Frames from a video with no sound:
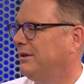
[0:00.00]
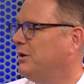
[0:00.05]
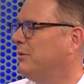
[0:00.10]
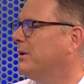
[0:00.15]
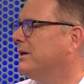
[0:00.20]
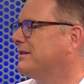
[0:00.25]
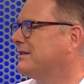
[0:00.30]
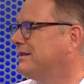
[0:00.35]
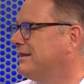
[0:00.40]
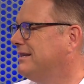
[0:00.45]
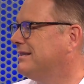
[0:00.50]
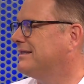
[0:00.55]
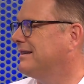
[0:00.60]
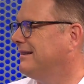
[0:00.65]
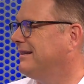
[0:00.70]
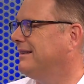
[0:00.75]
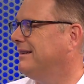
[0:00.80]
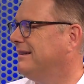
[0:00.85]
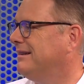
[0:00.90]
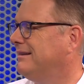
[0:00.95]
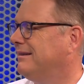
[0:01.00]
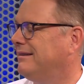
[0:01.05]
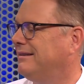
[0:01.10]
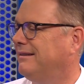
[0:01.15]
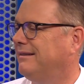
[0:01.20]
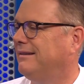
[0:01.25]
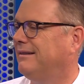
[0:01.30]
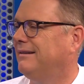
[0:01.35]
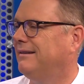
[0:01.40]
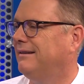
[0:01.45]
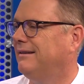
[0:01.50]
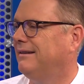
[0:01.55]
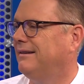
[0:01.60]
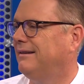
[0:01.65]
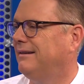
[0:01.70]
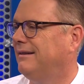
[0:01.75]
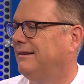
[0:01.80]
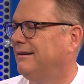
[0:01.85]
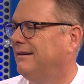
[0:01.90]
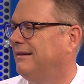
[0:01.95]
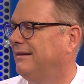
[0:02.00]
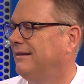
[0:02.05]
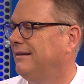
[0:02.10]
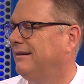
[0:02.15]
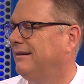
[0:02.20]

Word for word: USC's at the end. Yes, I bet he's beat up,